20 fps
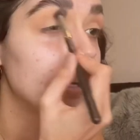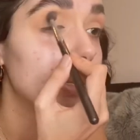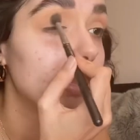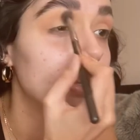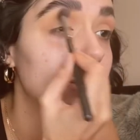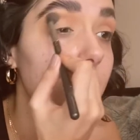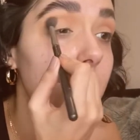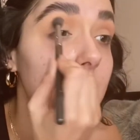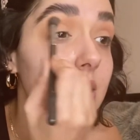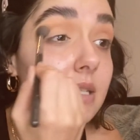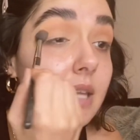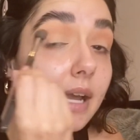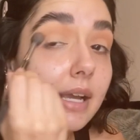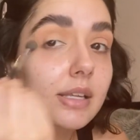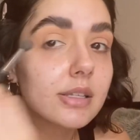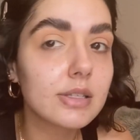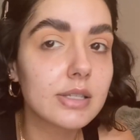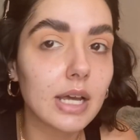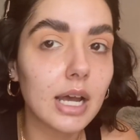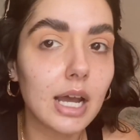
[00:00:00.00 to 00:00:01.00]
The second
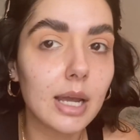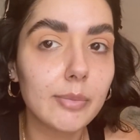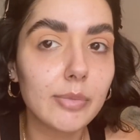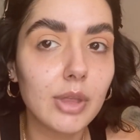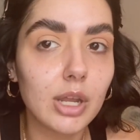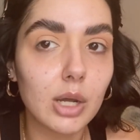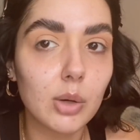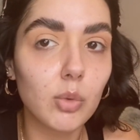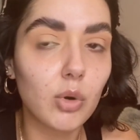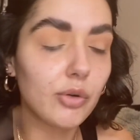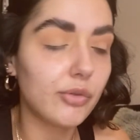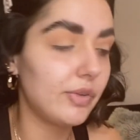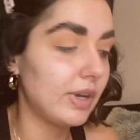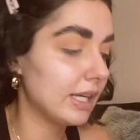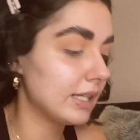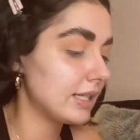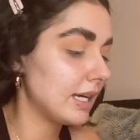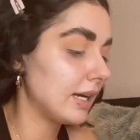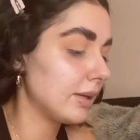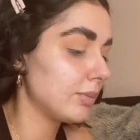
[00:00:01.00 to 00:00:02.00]
time that I wore fake
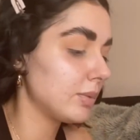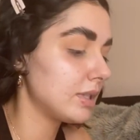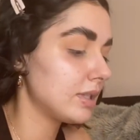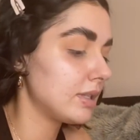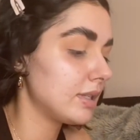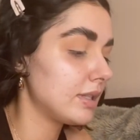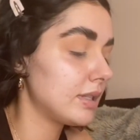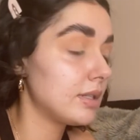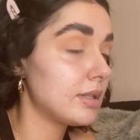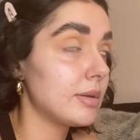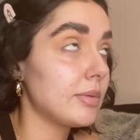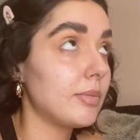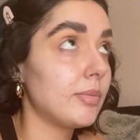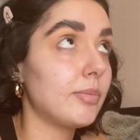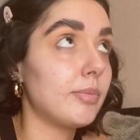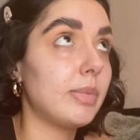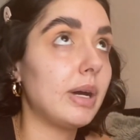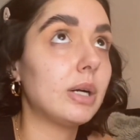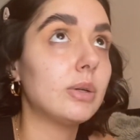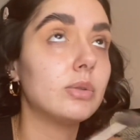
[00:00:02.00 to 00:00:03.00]
tan was
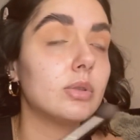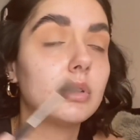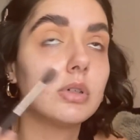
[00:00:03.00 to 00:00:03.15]
about,